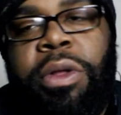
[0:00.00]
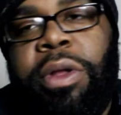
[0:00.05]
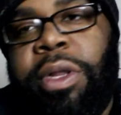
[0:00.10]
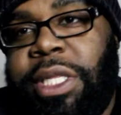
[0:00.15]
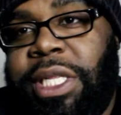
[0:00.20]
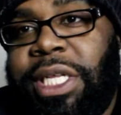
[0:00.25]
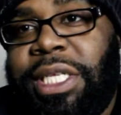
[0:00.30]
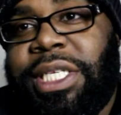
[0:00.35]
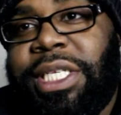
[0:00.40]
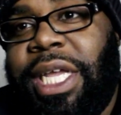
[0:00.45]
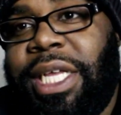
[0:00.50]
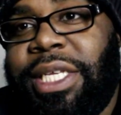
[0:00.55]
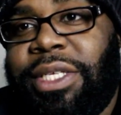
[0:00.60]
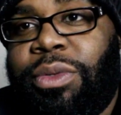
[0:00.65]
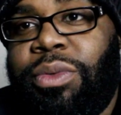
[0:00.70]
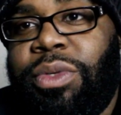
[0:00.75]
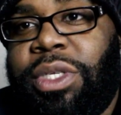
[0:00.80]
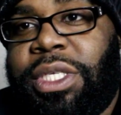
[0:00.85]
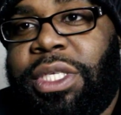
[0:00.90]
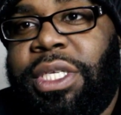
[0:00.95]
in this case
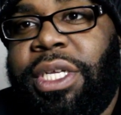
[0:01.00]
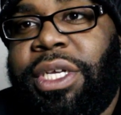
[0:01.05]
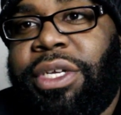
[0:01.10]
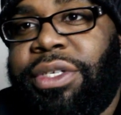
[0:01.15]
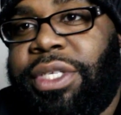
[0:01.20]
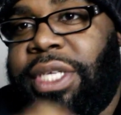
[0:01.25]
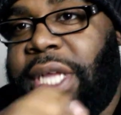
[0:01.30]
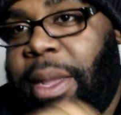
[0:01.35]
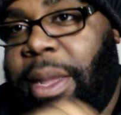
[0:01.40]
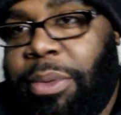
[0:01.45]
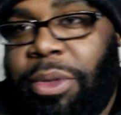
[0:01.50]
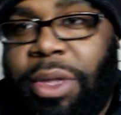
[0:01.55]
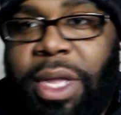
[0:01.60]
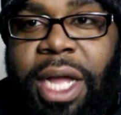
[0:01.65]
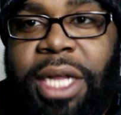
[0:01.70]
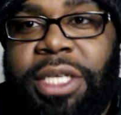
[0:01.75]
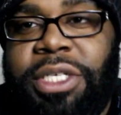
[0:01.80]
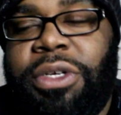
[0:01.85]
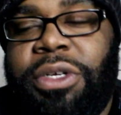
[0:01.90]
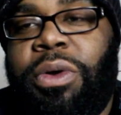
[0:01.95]
through the Snickers app, you
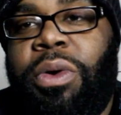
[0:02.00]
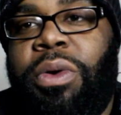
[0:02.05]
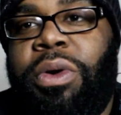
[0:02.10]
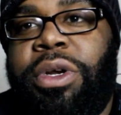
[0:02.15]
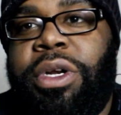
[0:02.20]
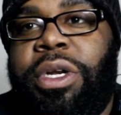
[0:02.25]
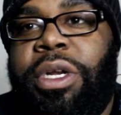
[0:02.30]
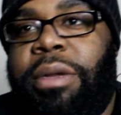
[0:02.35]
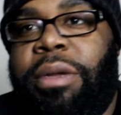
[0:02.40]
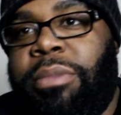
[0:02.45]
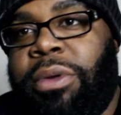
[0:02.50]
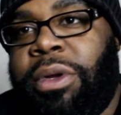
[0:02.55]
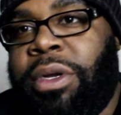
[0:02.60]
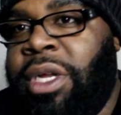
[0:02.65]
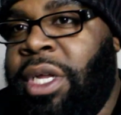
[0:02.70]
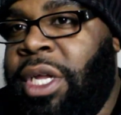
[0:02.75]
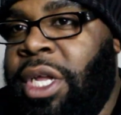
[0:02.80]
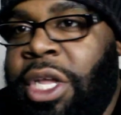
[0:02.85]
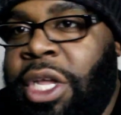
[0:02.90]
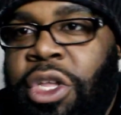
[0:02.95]
got your order
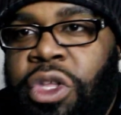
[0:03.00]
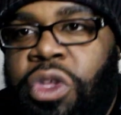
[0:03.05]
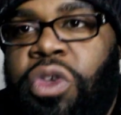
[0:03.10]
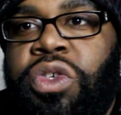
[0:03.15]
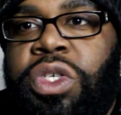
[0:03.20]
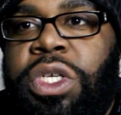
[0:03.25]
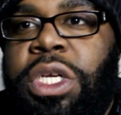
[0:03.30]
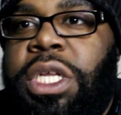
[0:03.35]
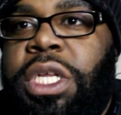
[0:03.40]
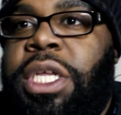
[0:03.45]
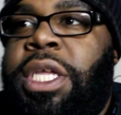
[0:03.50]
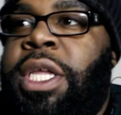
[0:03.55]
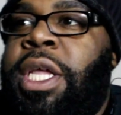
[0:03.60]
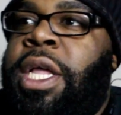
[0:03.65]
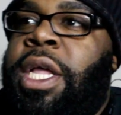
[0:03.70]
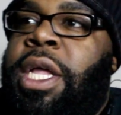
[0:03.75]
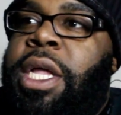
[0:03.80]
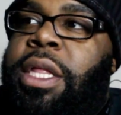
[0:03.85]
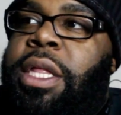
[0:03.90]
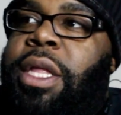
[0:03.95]
number. Usually,
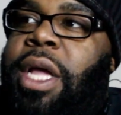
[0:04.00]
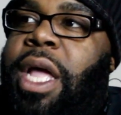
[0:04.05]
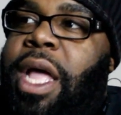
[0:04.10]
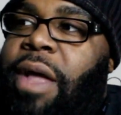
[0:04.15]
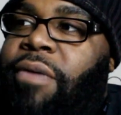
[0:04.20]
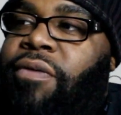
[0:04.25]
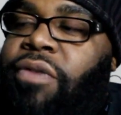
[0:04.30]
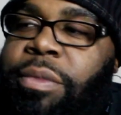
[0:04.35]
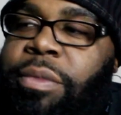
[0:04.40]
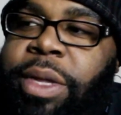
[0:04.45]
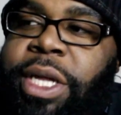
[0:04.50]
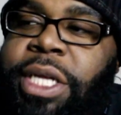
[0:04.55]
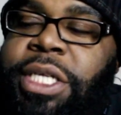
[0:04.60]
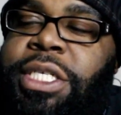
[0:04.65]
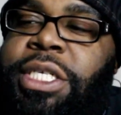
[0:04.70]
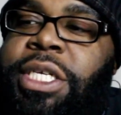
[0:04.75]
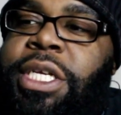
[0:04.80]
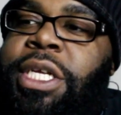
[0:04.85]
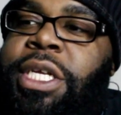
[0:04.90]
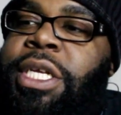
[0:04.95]
the
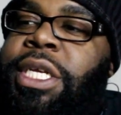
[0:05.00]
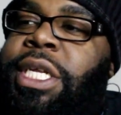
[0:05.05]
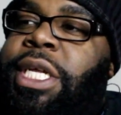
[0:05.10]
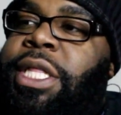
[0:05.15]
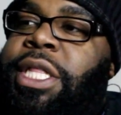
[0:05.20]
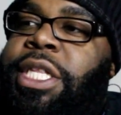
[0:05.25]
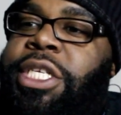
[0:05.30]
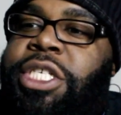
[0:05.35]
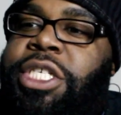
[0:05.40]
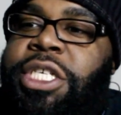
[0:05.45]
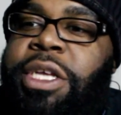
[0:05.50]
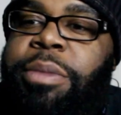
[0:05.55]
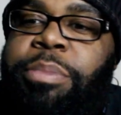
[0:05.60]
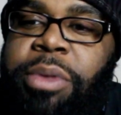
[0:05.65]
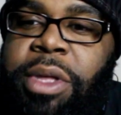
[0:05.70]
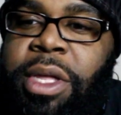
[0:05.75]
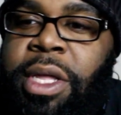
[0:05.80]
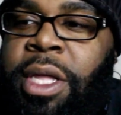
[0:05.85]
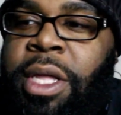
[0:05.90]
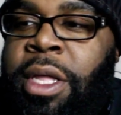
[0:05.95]
confirmation and the
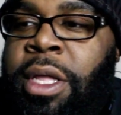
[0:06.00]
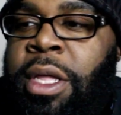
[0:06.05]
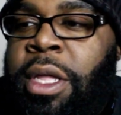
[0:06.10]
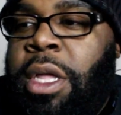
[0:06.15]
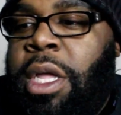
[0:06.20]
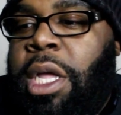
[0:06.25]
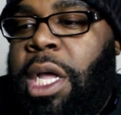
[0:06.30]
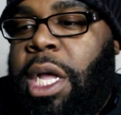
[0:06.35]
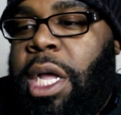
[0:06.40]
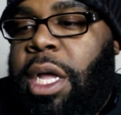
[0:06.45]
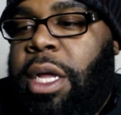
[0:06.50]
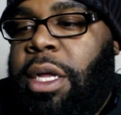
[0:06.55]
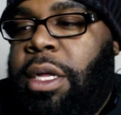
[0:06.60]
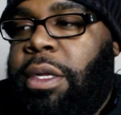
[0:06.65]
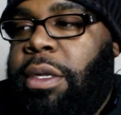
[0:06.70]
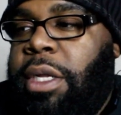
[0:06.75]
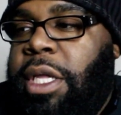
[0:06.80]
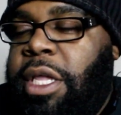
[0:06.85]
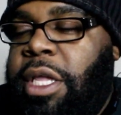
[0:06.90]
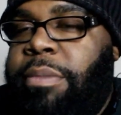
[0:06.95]
shipping
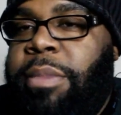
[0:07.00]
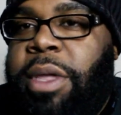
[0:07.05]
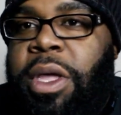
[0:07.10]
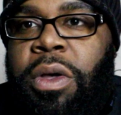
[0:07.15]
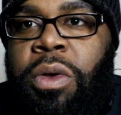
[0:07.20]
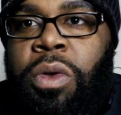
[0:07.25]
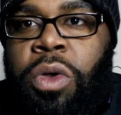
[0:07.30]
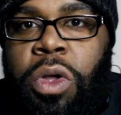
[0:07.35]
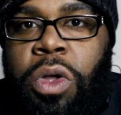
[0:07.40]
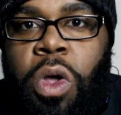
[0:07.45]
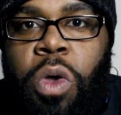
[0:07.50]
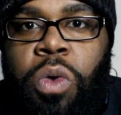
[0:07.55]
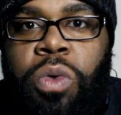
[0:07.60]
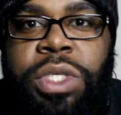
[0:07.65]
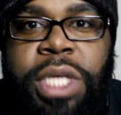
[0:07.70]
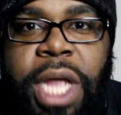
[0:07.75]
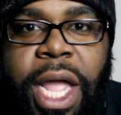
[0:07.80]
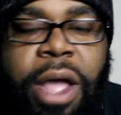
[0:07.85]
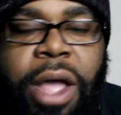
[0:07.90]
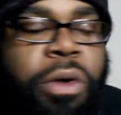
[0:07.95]
uh, email
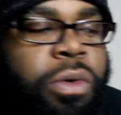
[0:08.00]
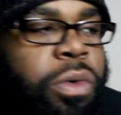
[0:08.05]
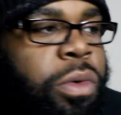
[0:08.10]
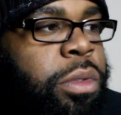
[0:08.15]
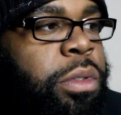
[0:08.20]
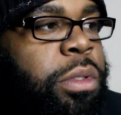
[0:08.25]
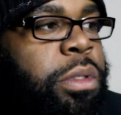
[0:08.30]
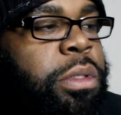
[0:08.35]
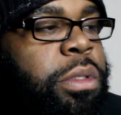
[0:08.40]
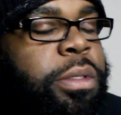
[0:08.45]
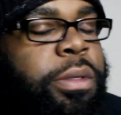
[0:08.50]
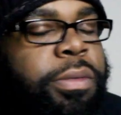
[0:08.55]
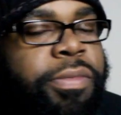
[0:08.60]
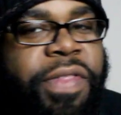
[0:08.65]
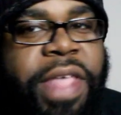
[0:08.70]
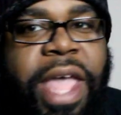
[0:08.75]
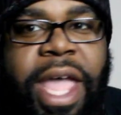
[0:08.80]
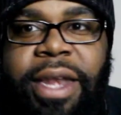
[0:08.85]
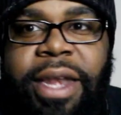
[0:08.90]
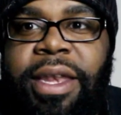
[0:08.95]
goes out
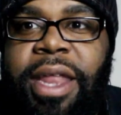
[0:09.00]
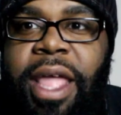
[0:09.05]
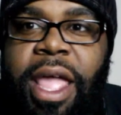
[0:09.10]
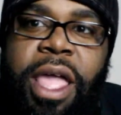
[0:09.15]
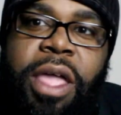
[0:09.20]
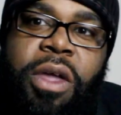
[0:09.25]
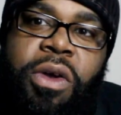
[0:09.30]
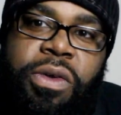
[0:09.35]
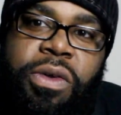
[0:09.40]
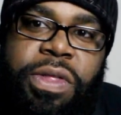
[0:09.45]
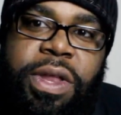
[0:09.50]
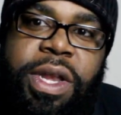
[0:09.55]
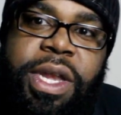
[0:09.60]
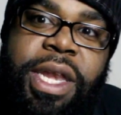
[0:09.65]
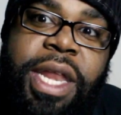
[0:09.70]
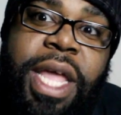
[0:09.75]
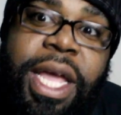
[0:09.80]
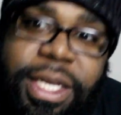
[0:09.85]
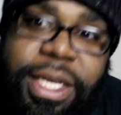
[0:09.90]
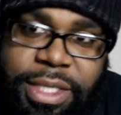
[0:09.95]
that day or the
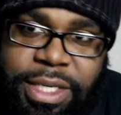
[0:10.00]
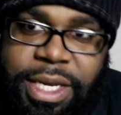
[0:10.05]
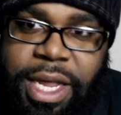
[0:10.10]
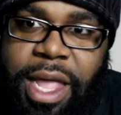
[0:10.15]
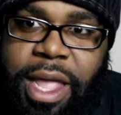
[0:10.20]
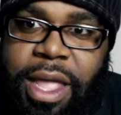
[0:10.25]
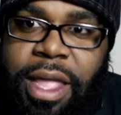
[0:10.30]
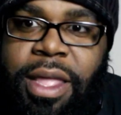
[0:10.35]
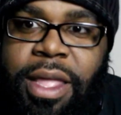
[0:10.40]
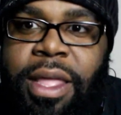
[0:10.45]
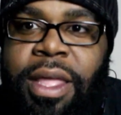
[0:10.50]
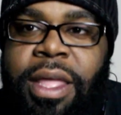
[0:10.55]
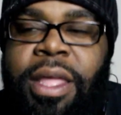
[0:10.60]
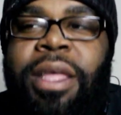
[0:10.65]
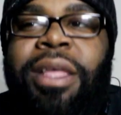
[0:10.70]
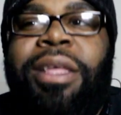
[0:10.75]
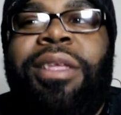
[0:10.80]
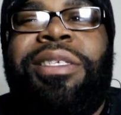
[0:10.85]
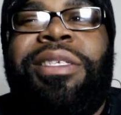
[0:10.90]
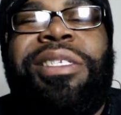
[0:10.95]
next day.
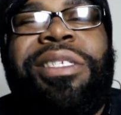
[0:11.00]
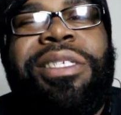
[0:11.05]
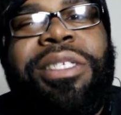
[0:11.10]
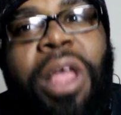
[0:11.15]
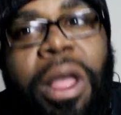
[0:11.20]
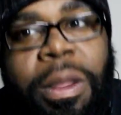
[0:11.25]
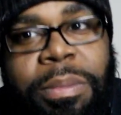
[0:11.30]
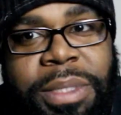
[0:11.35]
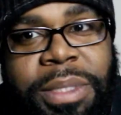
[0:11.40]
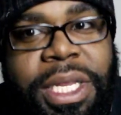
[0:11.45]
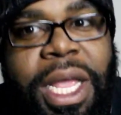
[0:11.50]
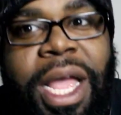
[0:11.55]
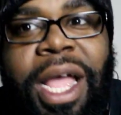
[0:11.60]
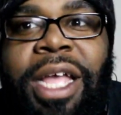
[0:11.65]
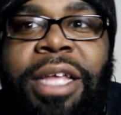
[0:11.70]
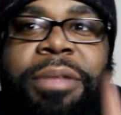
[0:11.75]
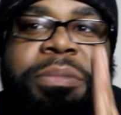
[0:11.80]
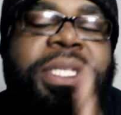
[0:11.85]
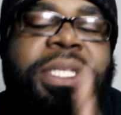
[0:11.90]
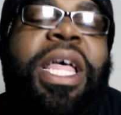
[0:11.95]

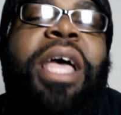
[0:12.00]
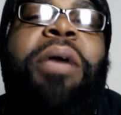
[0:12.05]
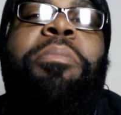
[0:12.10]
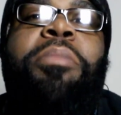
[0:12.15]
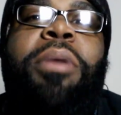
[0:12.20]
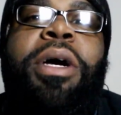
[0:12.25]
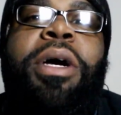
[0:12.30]
Sometimes that